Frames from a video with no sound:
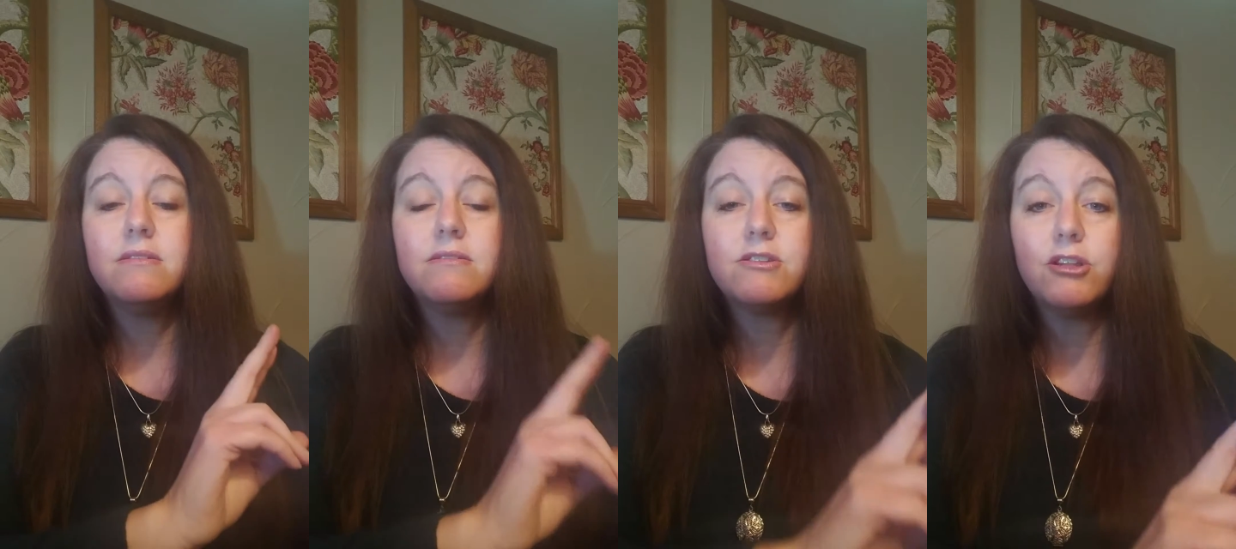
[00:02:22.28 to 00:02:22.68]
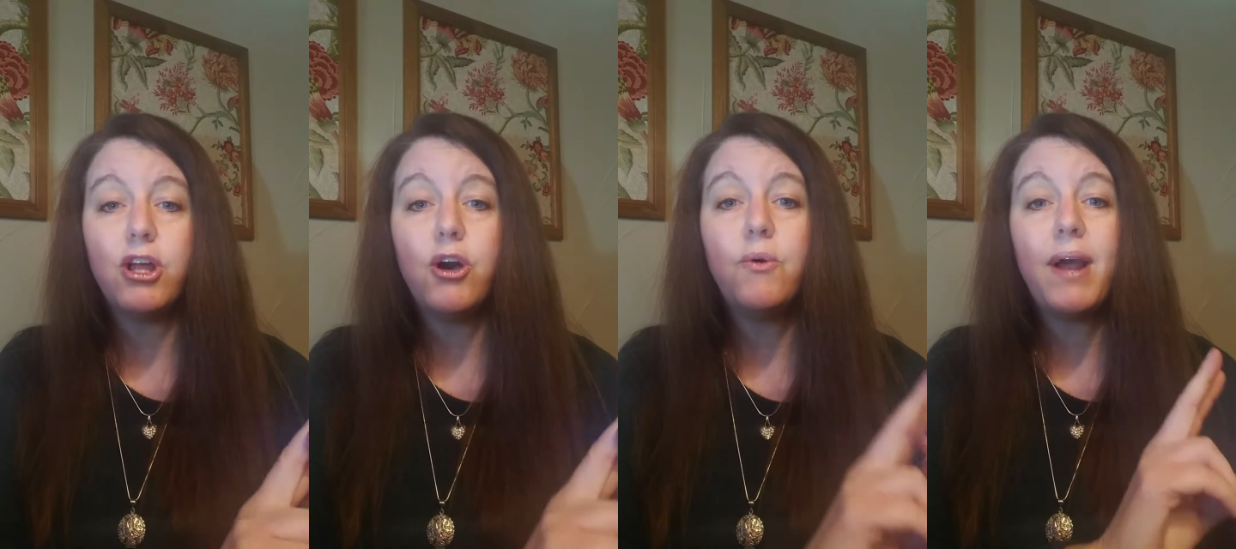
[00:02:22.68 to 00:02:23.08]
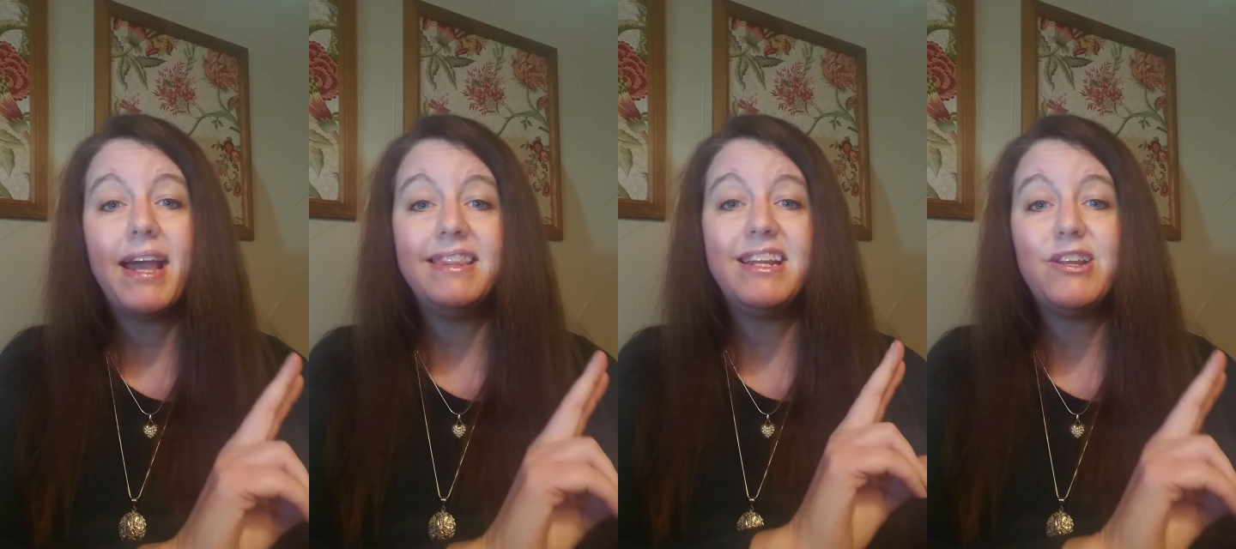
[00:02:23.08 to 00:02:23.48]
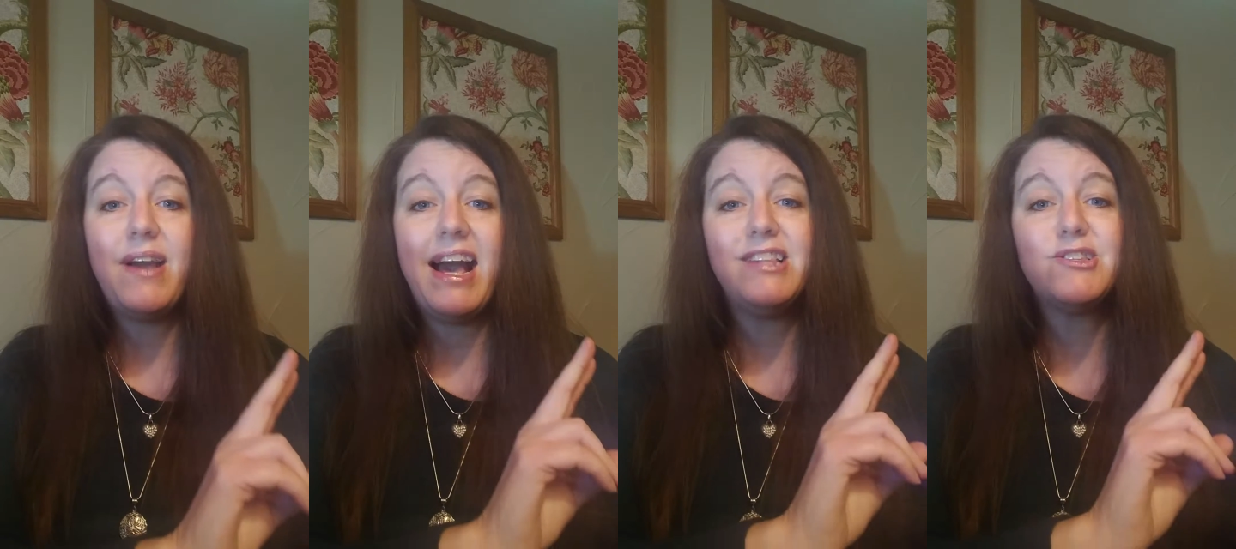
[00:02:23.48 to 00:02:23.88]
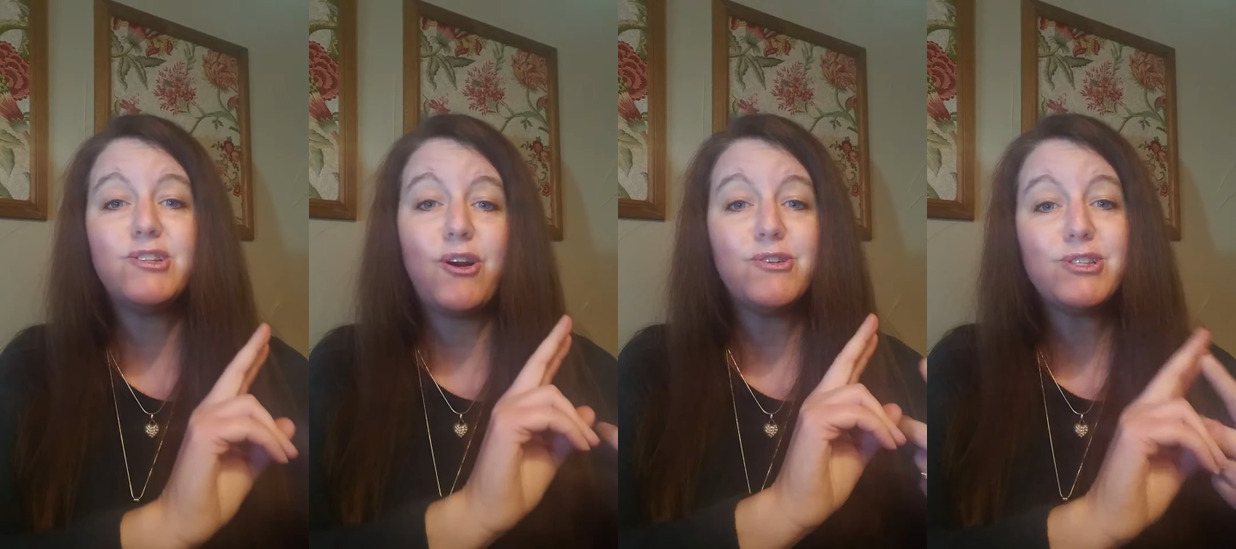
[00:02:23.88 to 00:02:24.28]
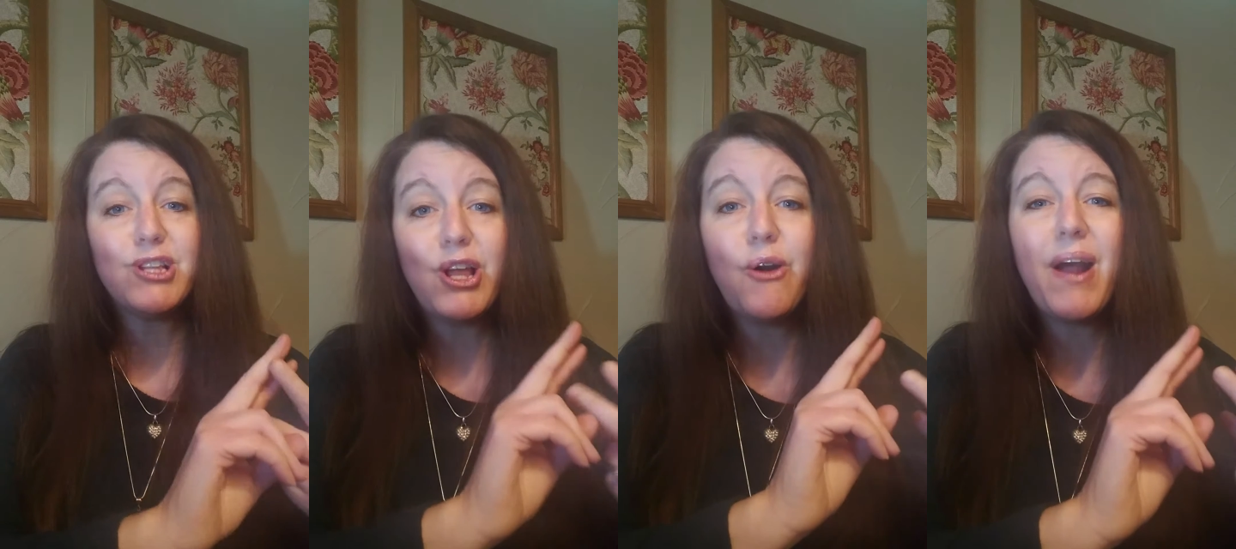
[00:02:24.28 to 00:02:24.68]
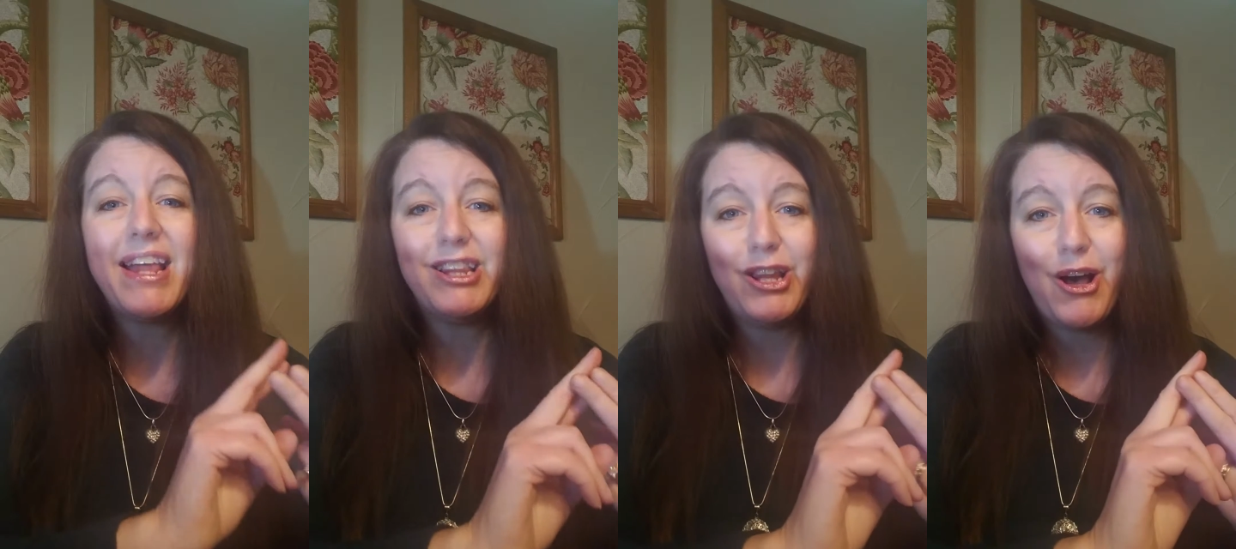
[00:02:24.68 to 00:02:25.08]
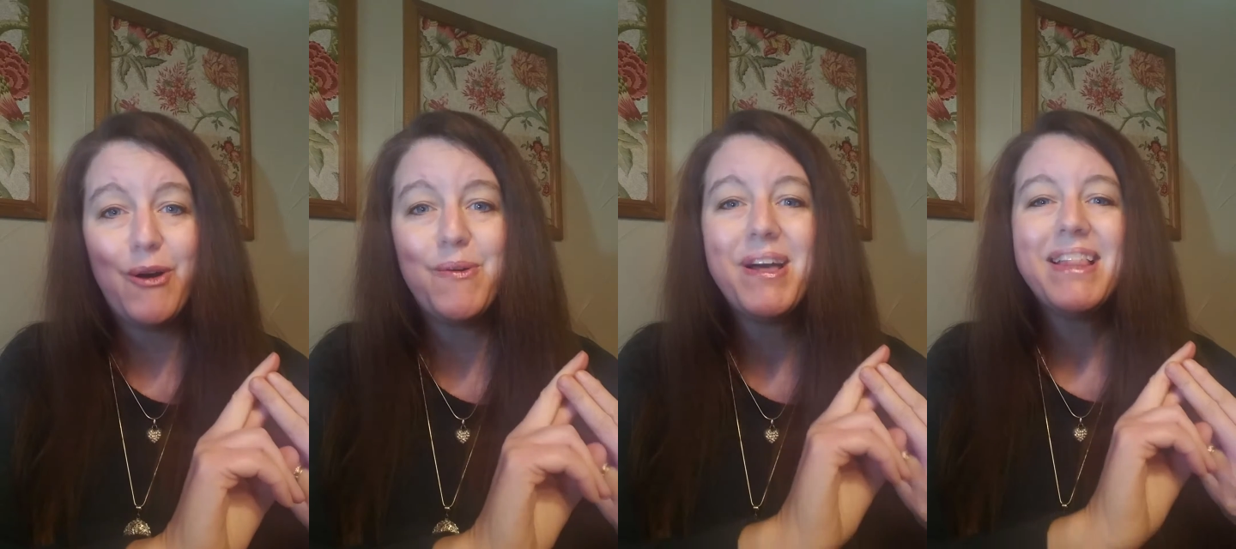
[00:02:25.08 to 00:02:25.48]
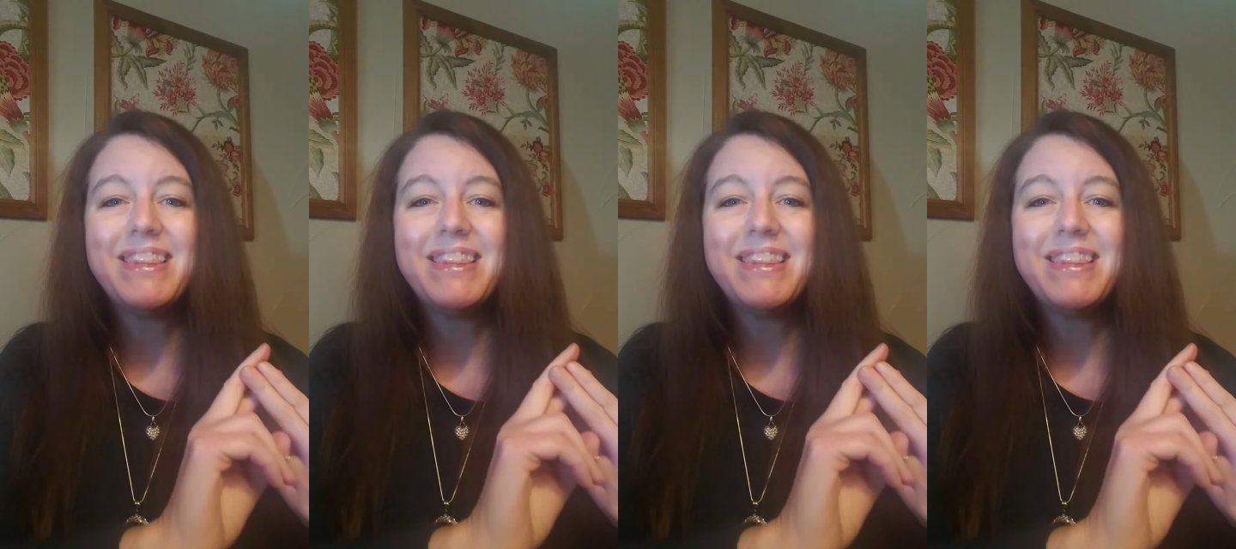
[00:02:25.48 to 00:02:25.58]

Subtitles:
slow, and then you start slow and low.